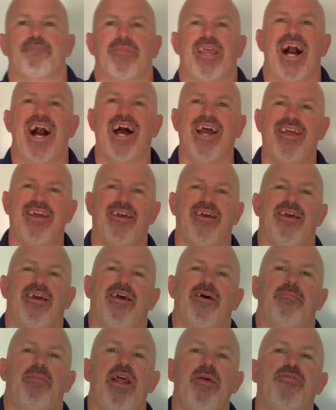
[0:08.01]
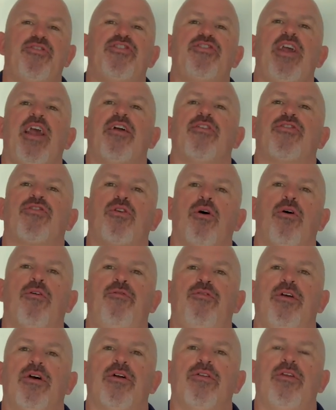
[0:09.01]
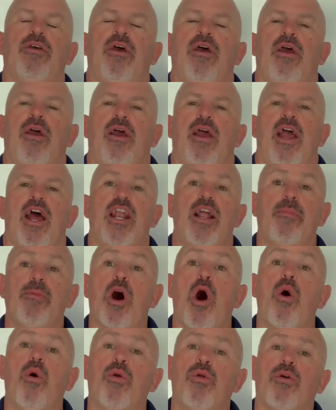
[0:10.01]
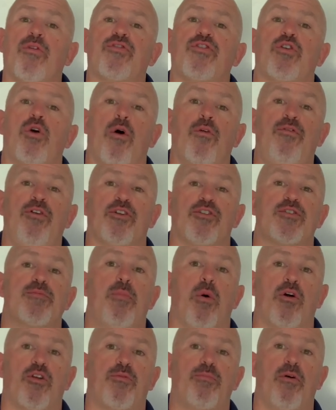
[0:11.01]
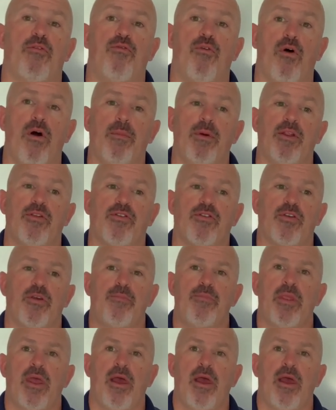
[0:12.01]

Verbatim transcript: Hi, my name is Stan Skolfield, and I'm the owner of Skolfield Sports Performance.